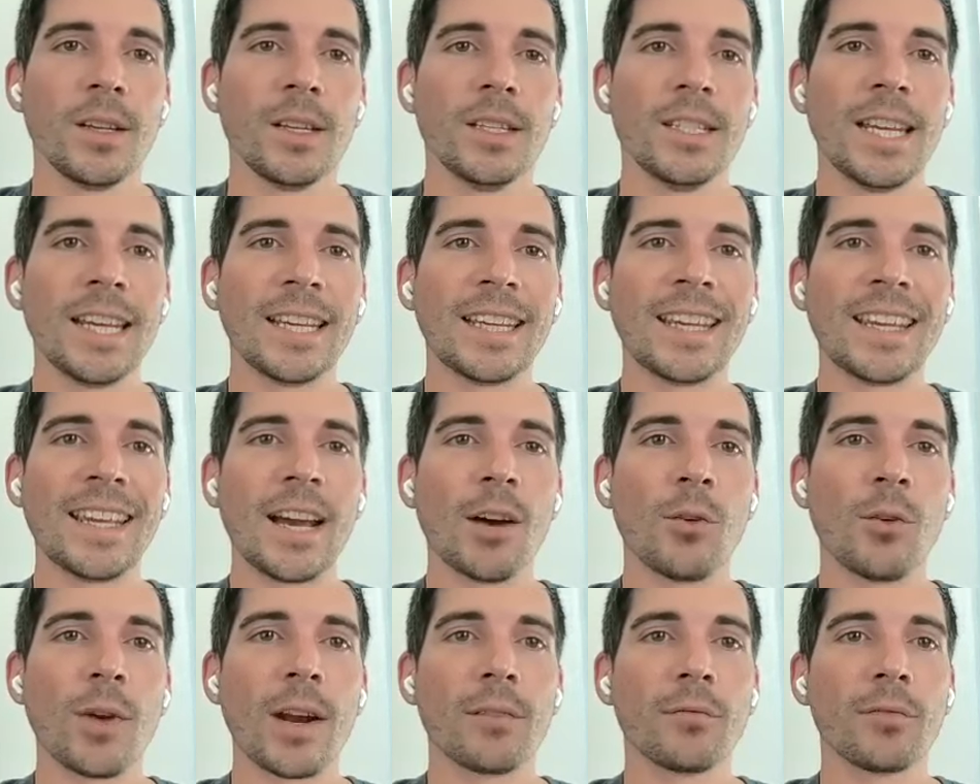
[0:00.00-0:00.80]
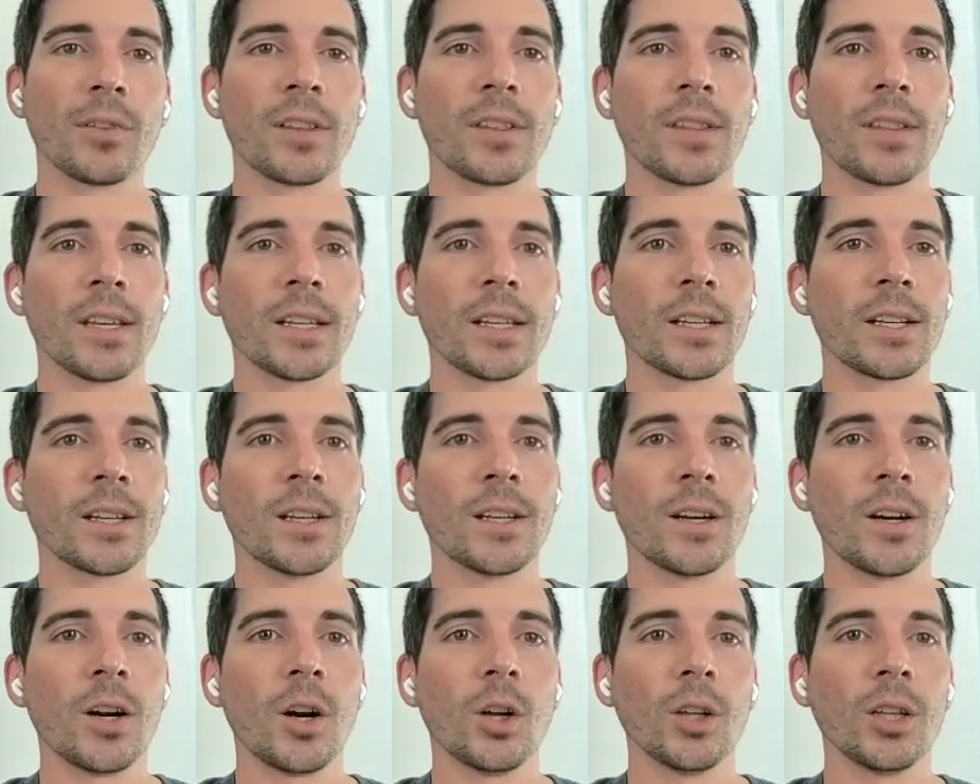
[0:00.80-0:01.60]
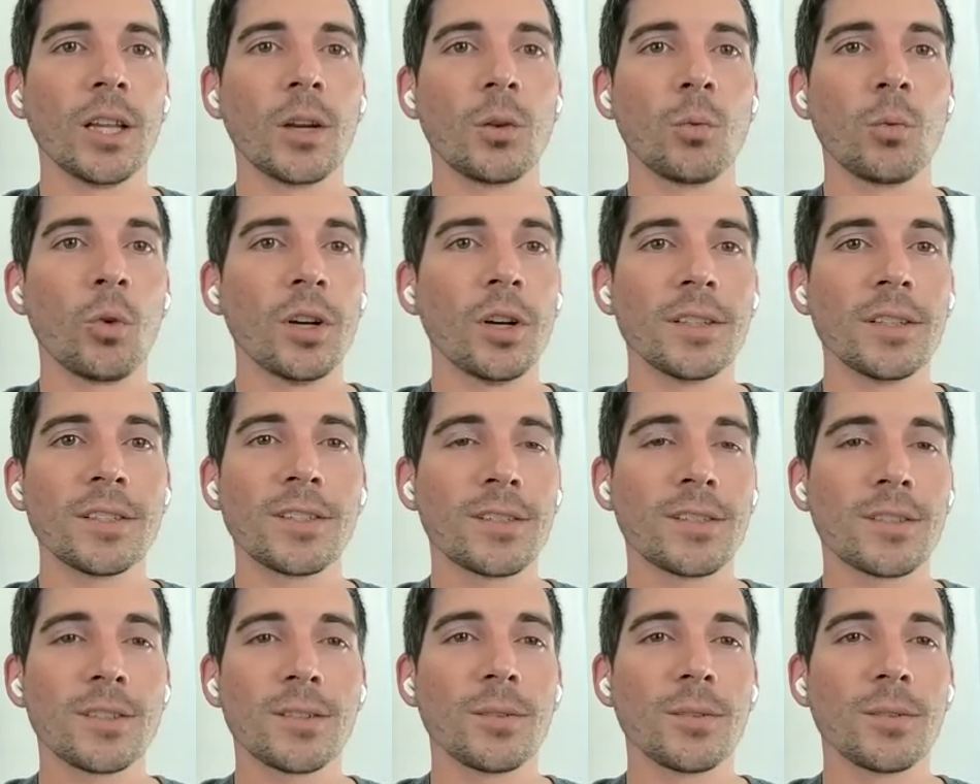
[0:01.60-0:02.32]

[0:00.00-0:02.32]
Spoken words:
taking out everything all at once.